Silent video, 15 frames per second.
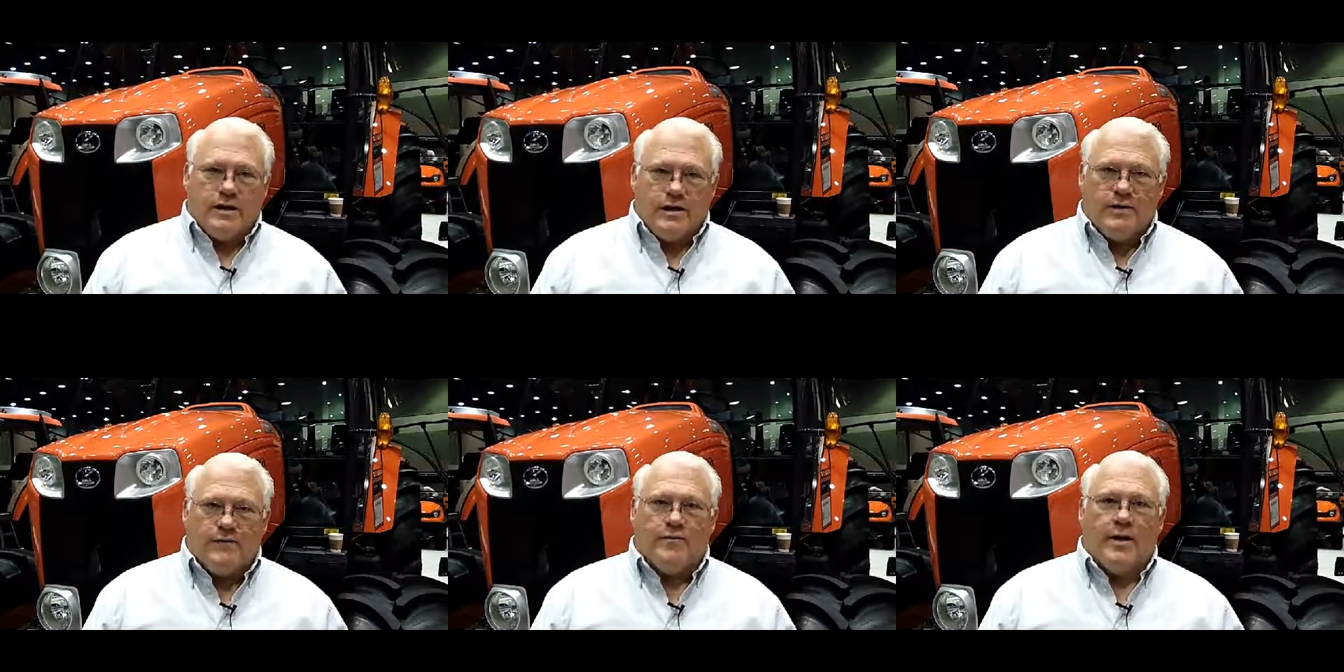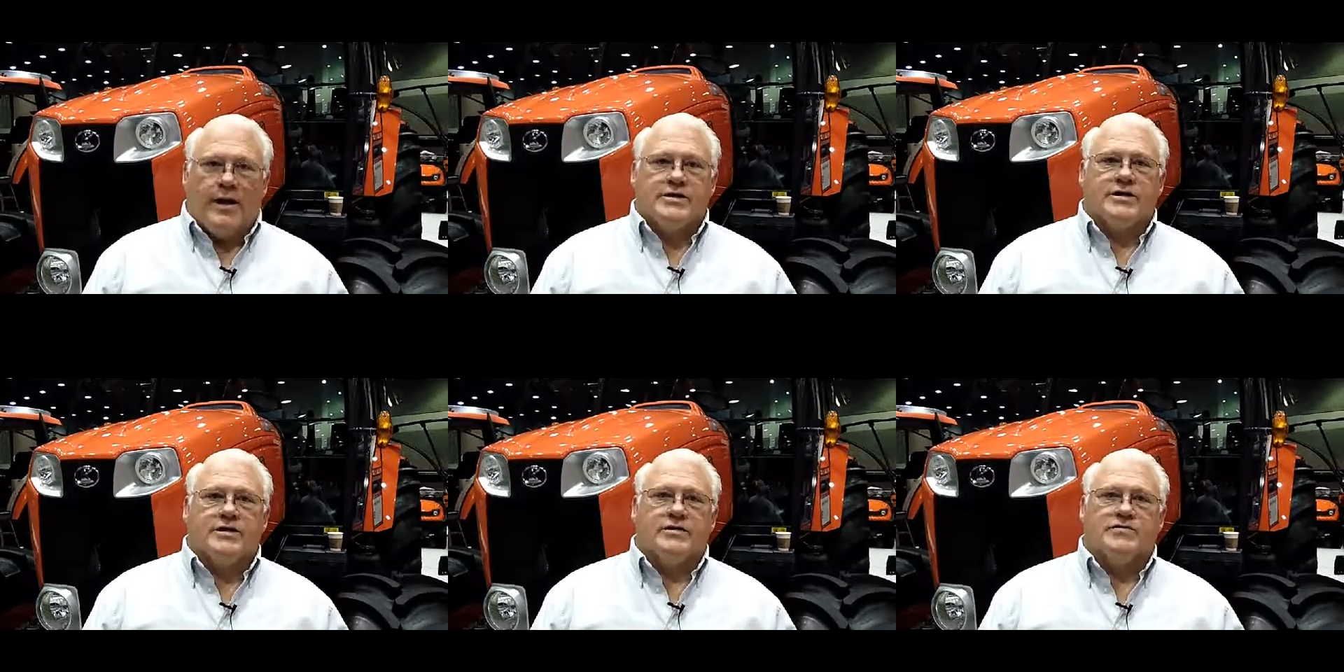
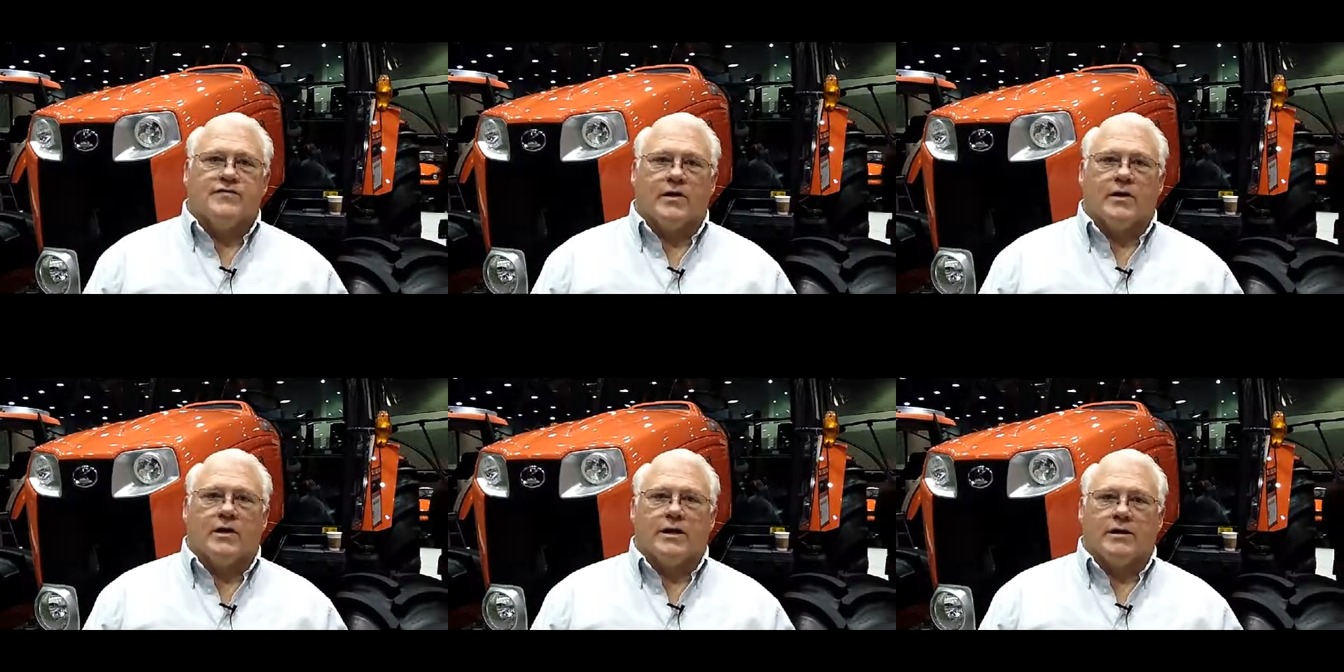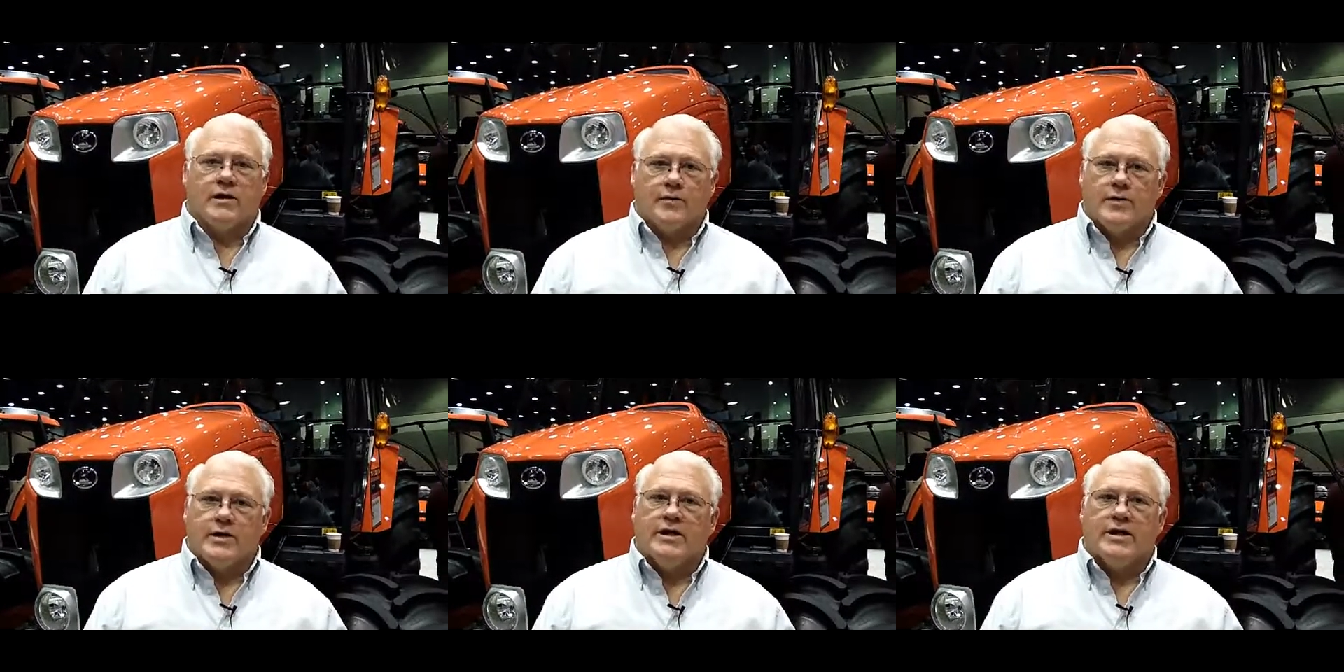Information is fairly
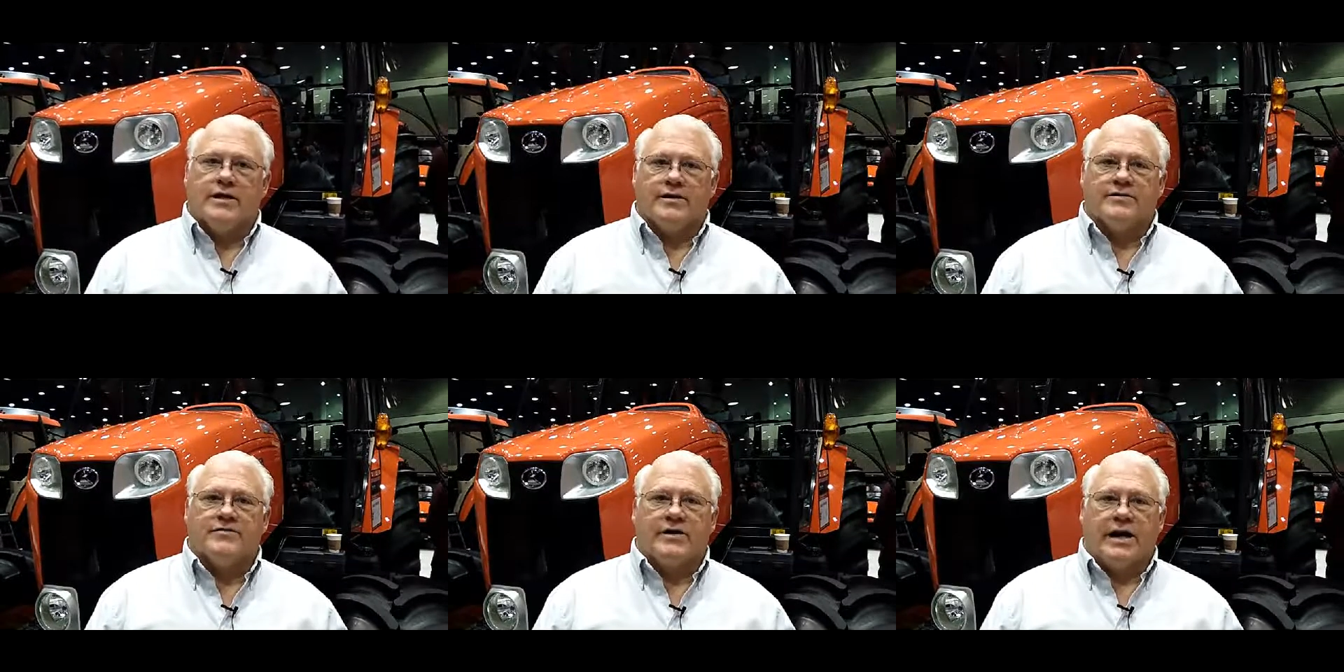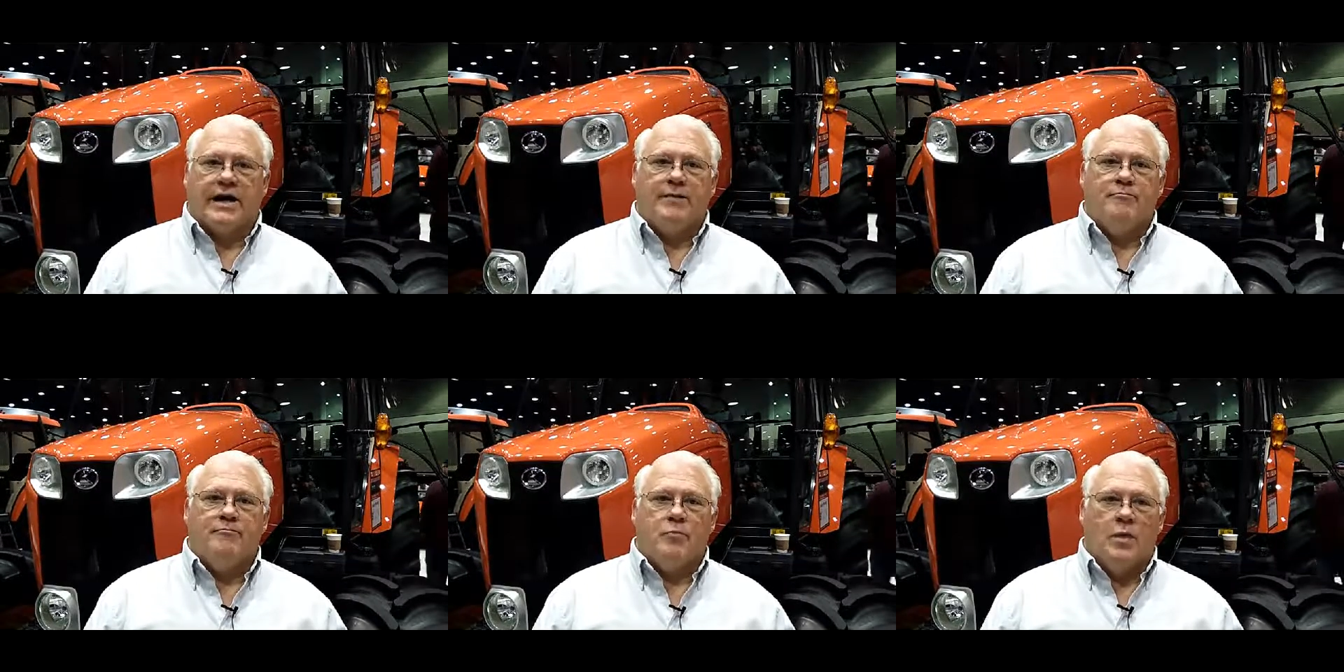limited at this
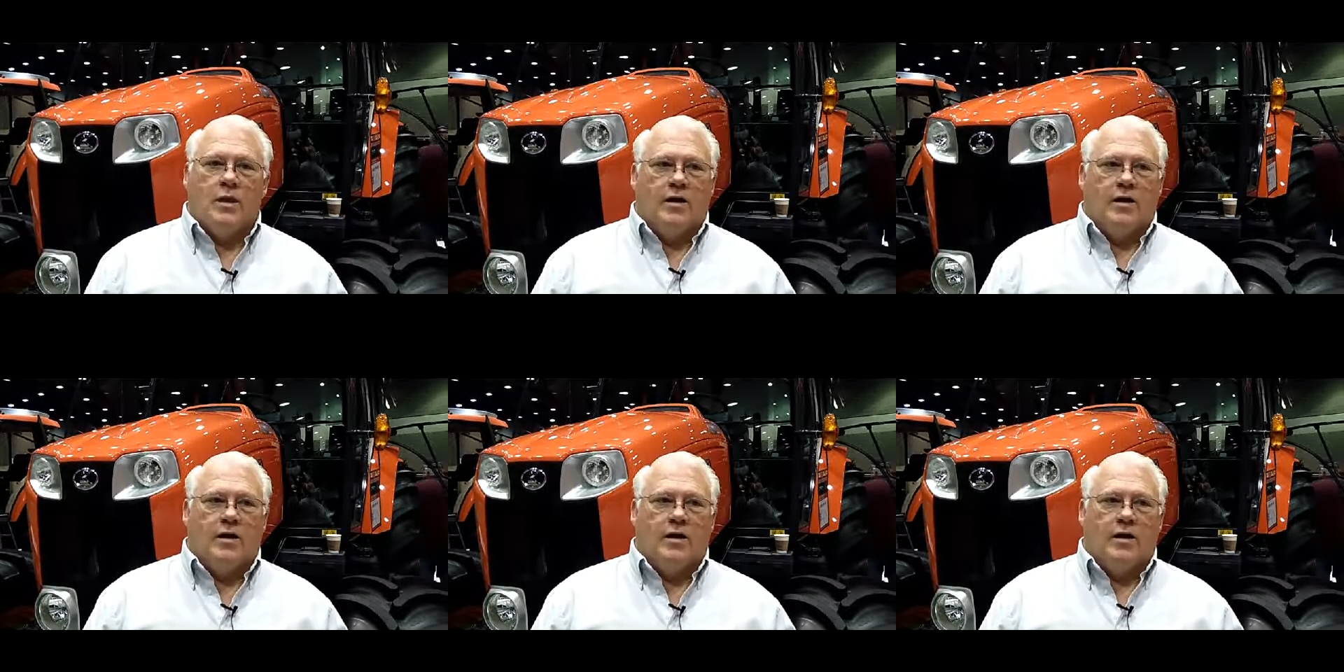time,